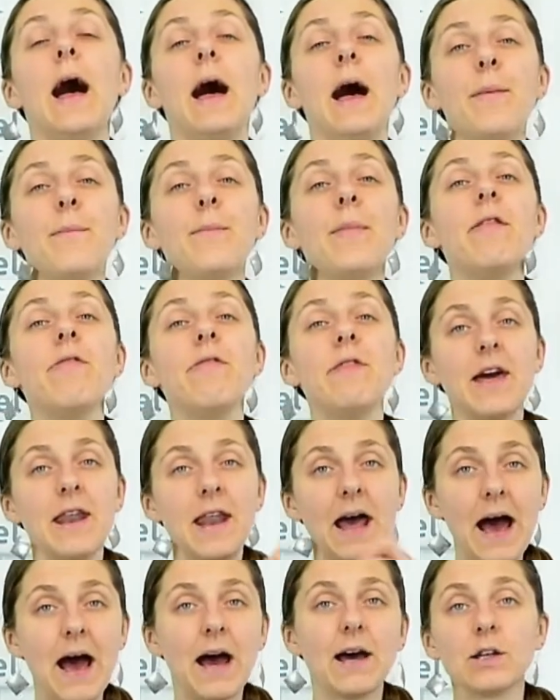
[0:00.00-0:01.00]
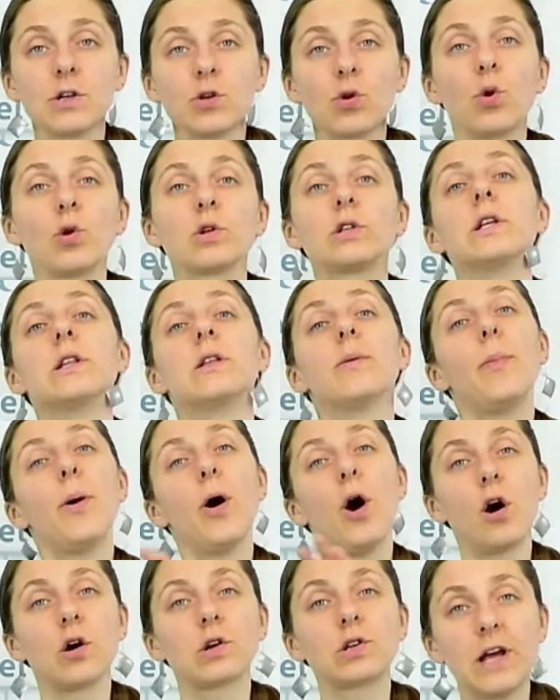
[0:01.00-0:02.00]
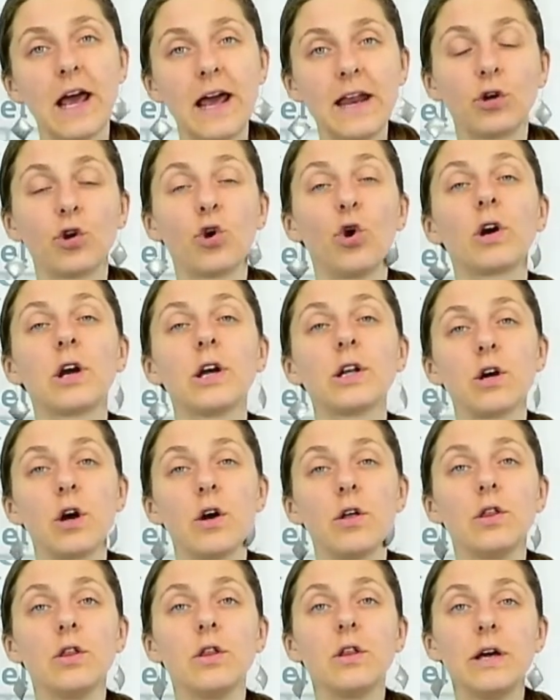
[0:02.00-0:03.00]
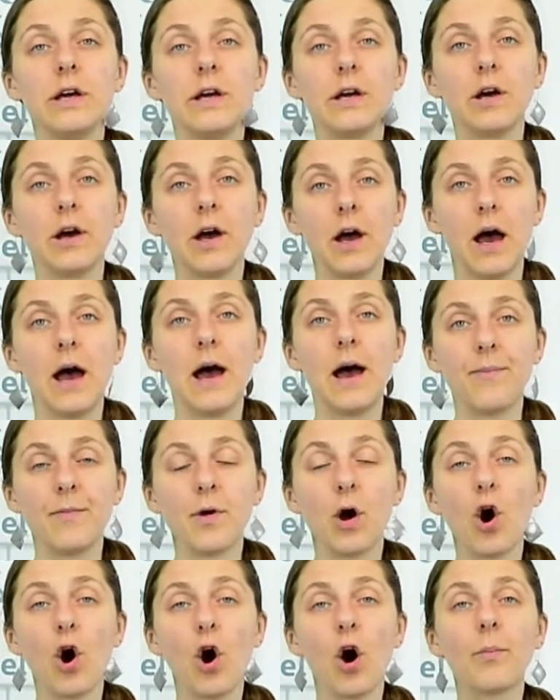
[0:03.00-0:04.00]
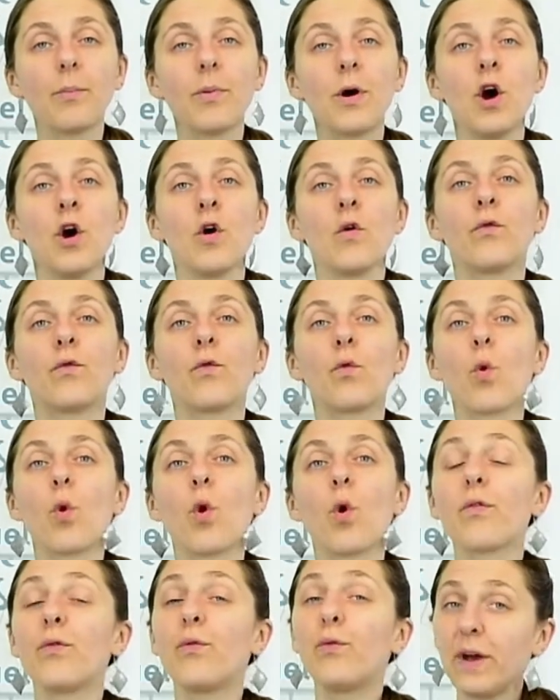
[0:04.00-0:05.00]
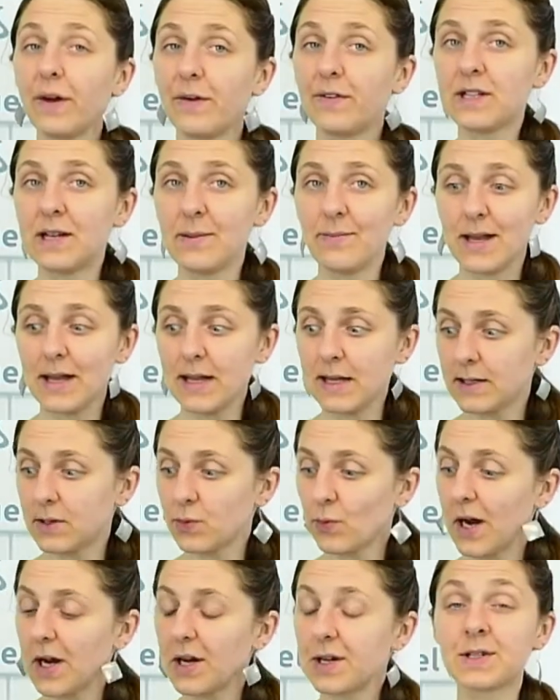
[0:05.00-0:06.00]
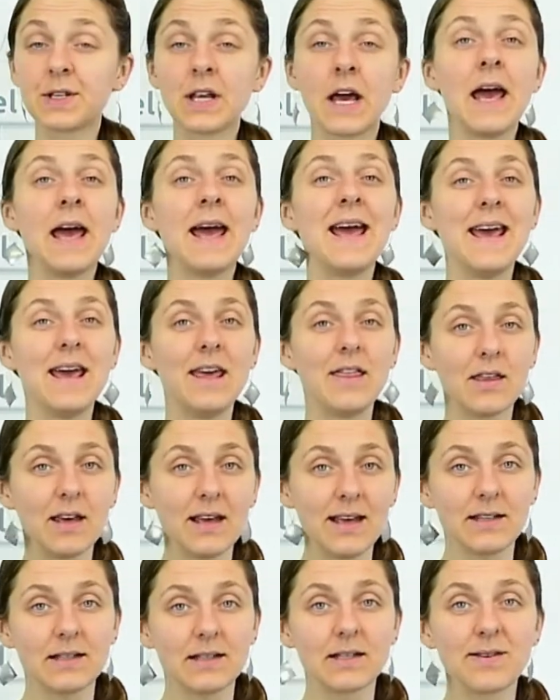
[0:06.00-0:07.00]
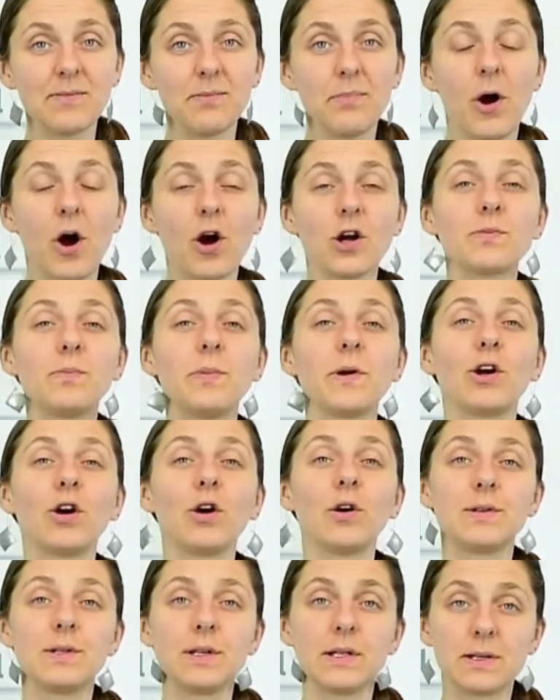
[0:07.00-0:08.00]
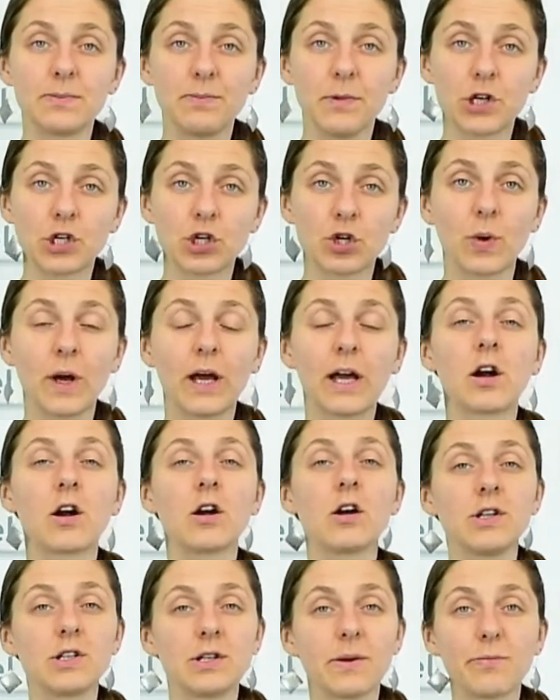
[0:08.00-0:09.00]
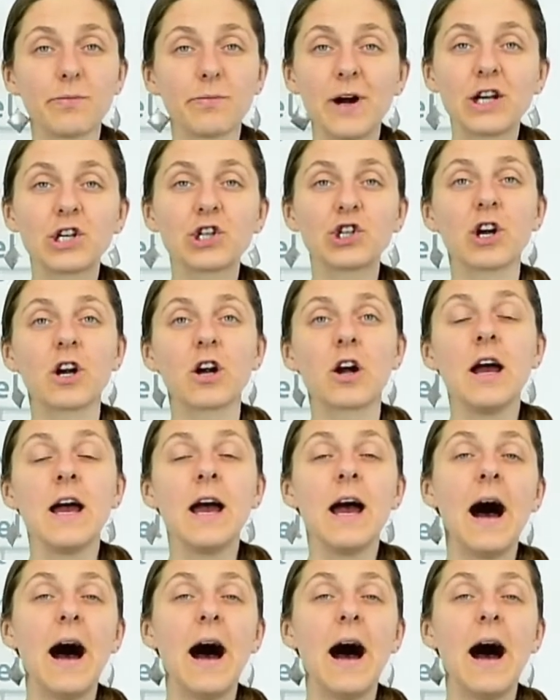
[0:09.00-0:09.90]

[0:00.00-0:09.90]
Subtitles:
and then add it all to the pot and cook it on the hob for 50 minutes. Whereas in the Instant Pot, because it's much quicker under pressure,